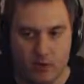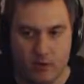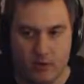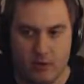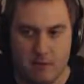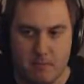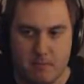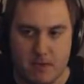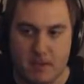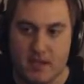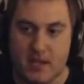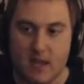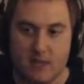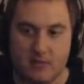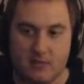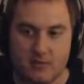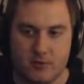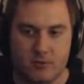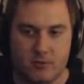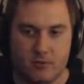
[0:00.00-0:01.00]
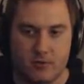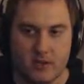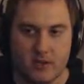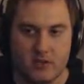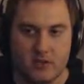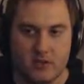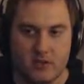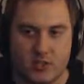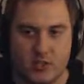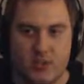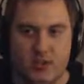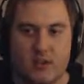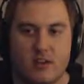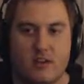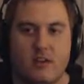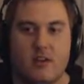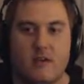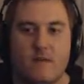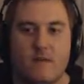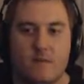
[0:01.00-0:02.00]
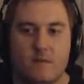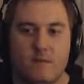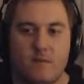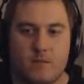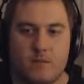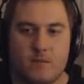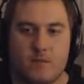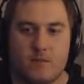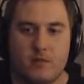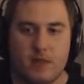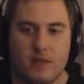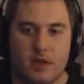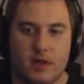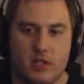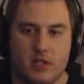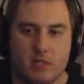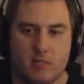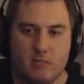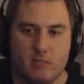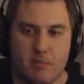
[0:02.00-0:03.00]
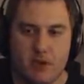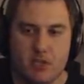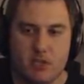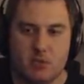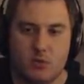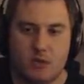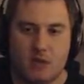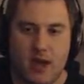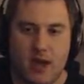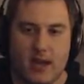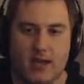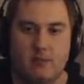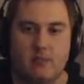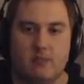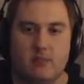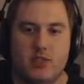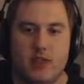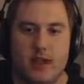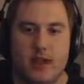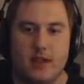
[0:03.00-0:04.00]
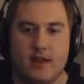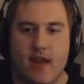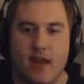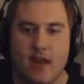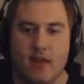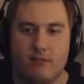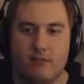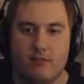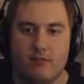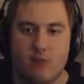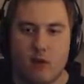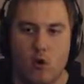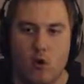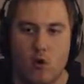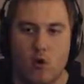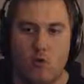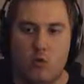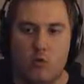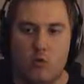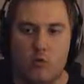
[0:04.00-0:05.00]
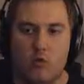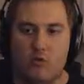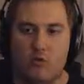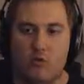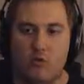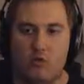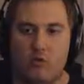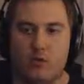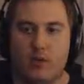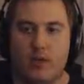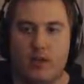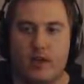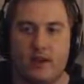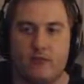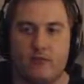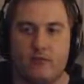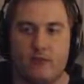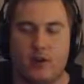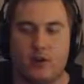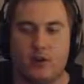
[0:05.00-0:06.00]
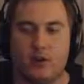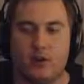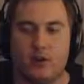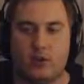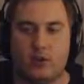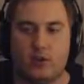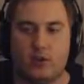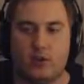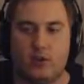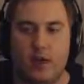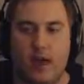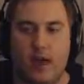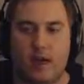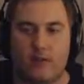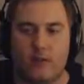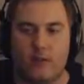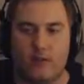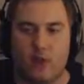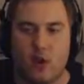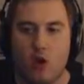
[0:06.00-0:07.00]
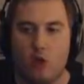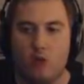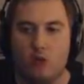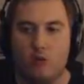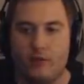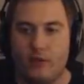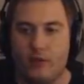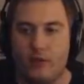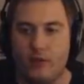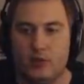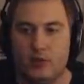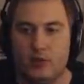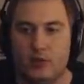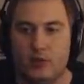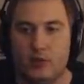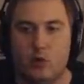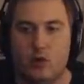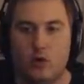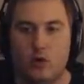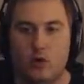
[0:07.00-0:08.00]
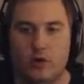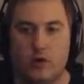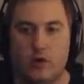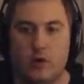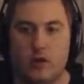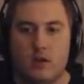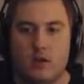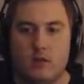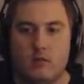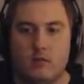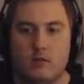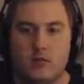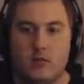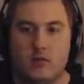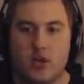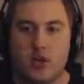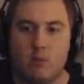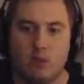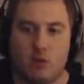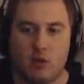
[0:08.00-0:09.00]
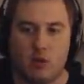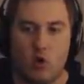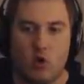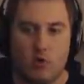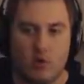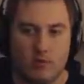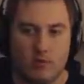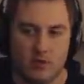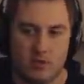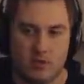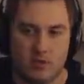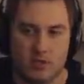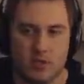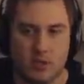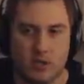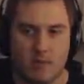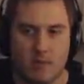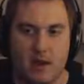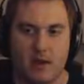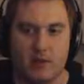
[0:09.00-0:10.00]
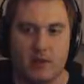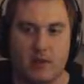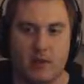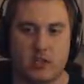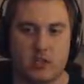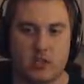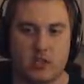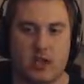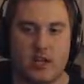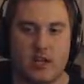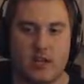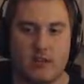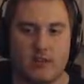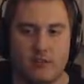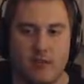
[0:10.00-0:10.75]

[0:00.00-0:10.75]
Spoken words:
in mid-game too, because it's mixed with items that have no, like, very little, either no, very little, or some requirements. Mainly it's checking if you